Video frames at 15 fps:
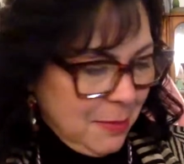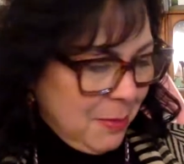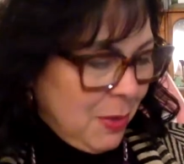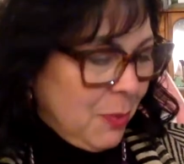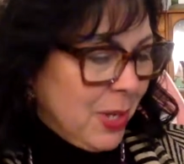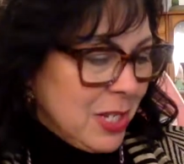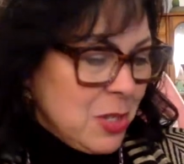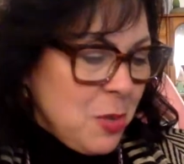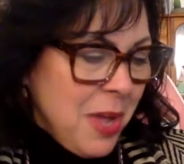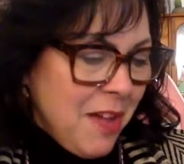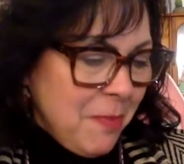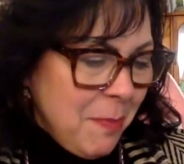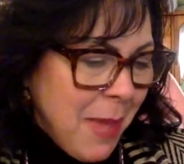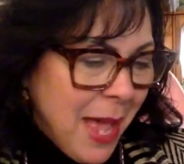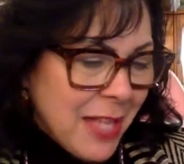But when you
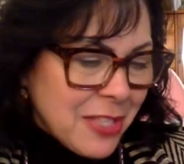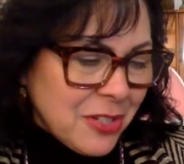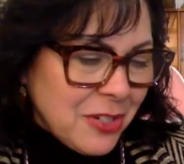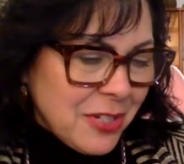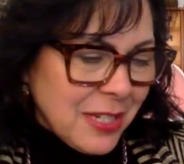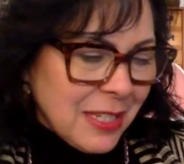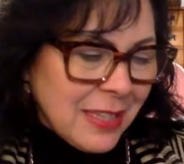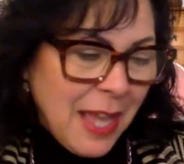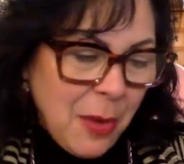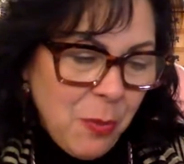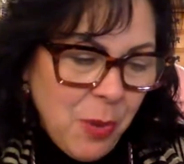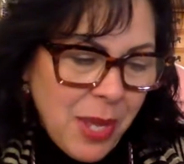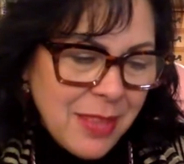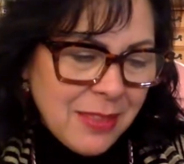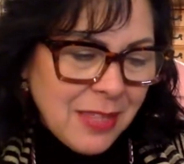have mastered it, that
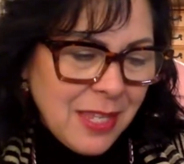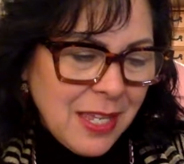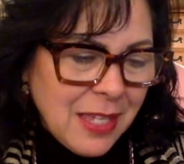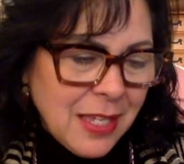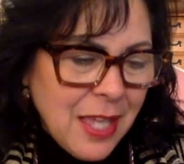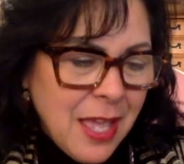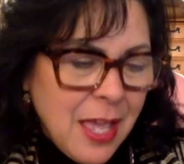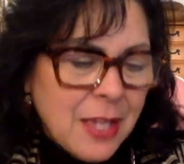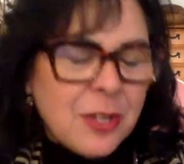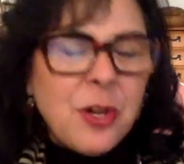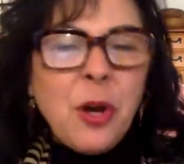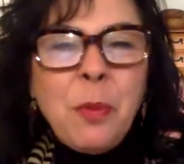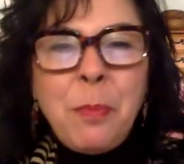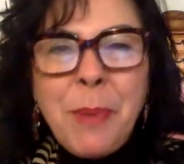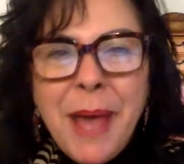one thing,
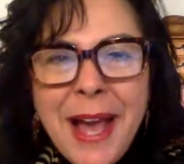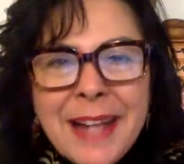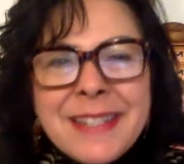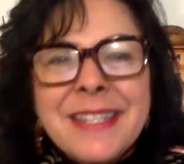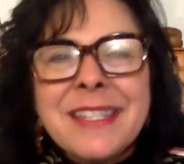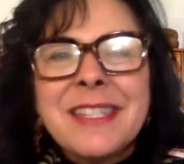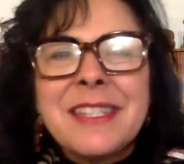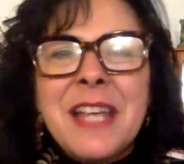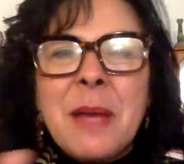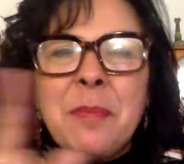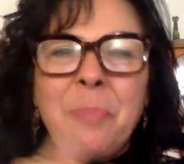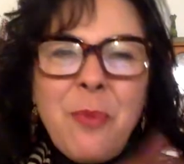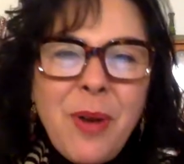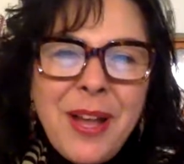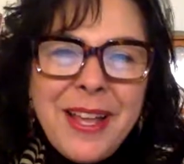go back to step
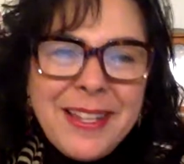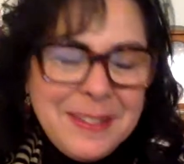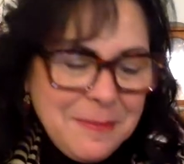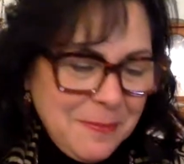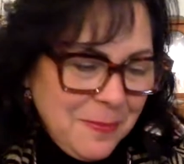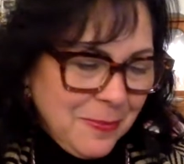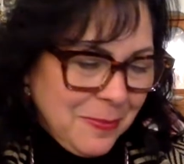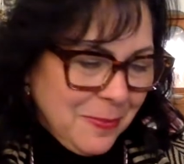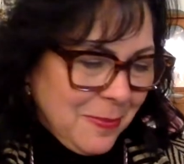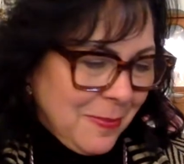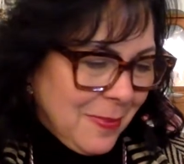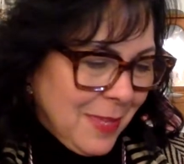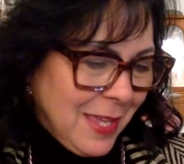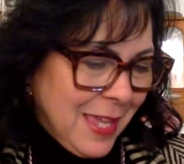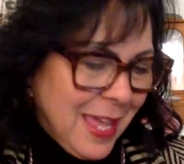1
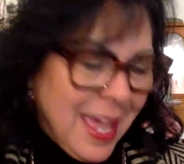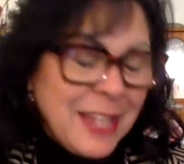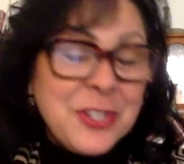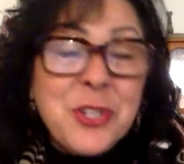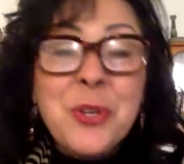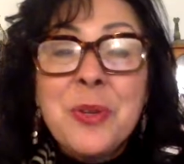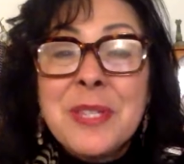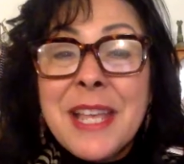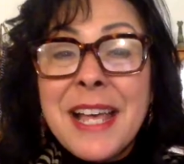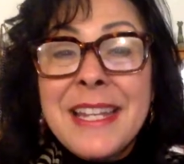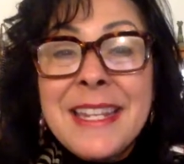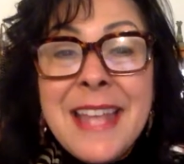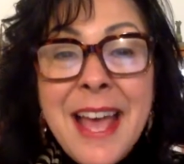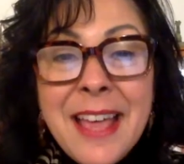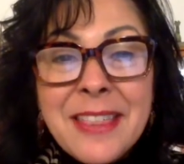and choose
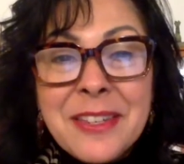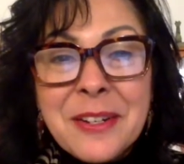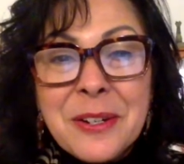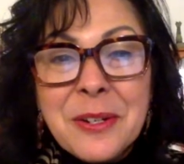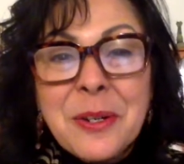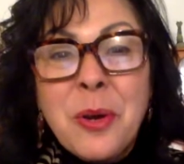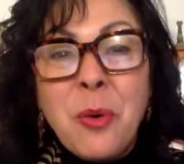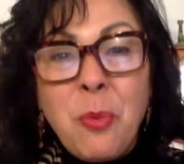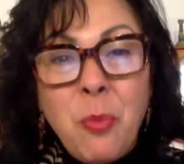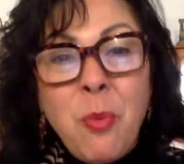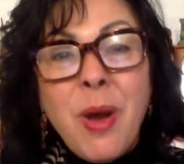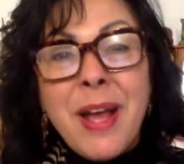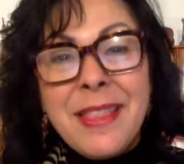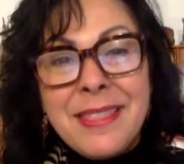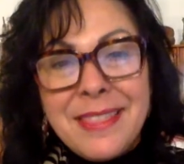another
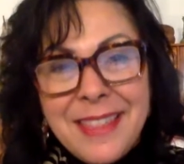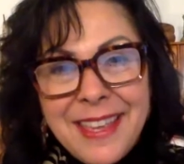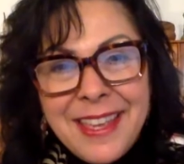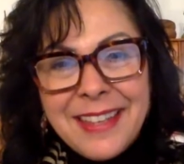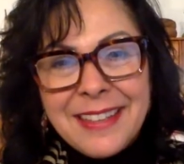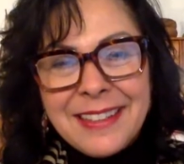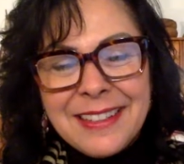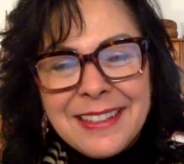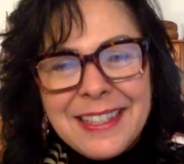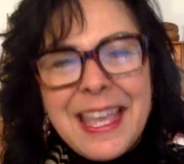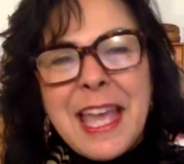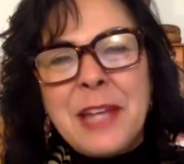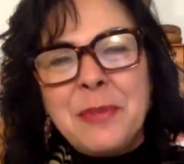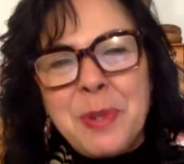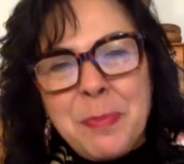one thing
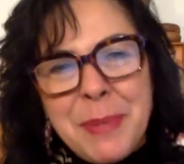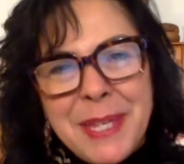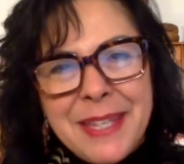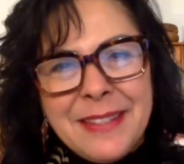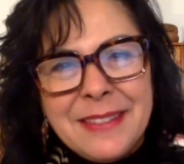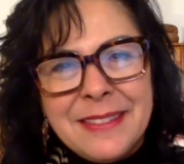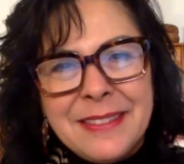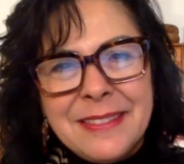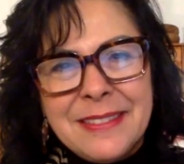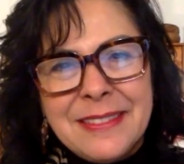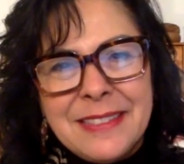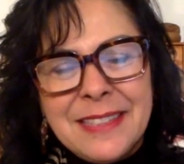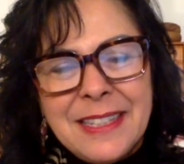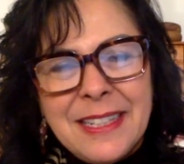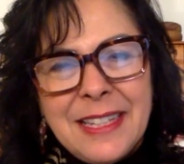and repeat.
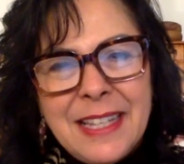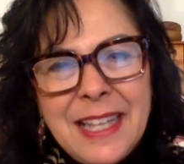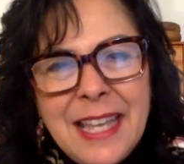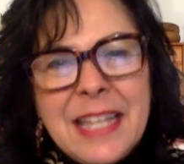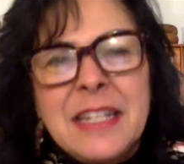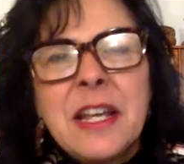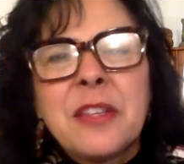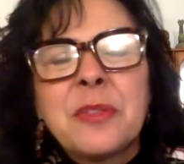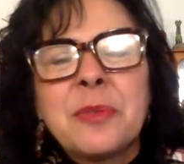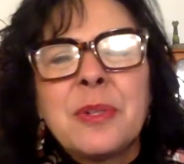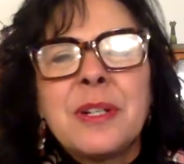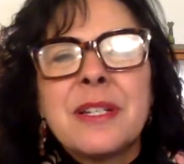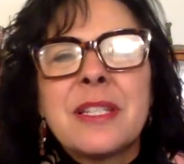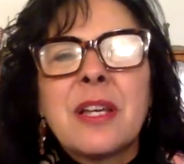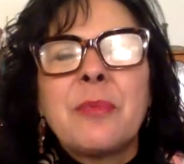In other
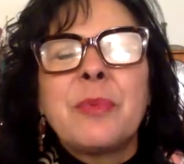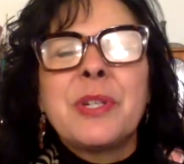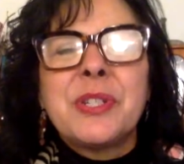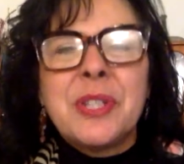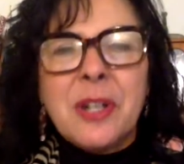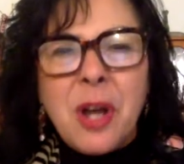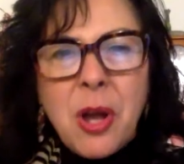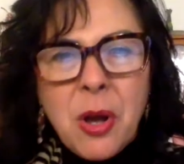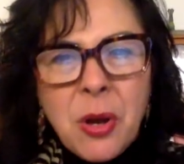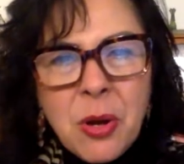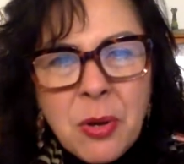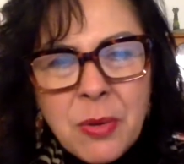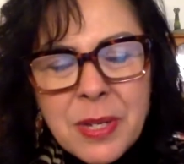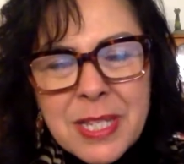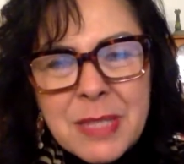words, we should
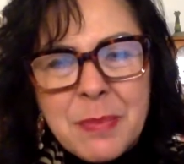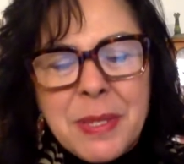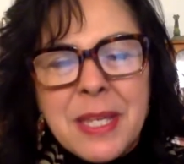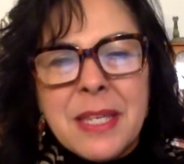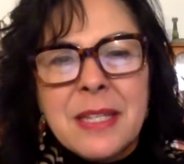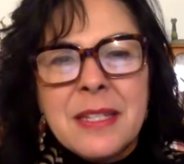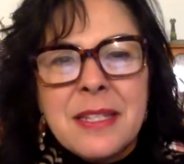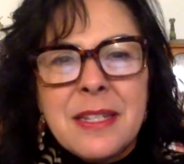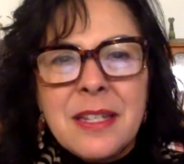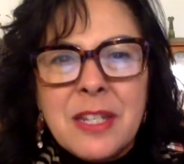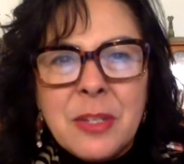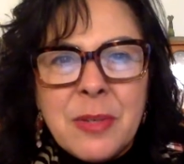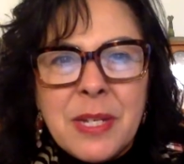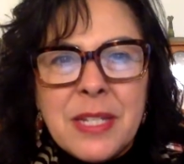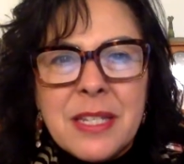always be
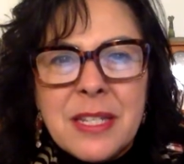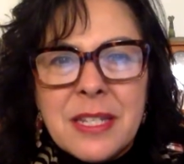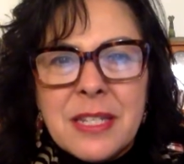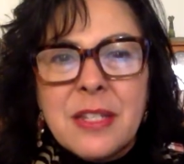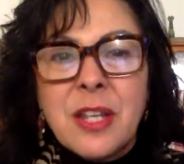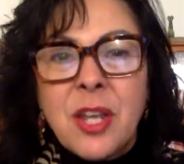continuing to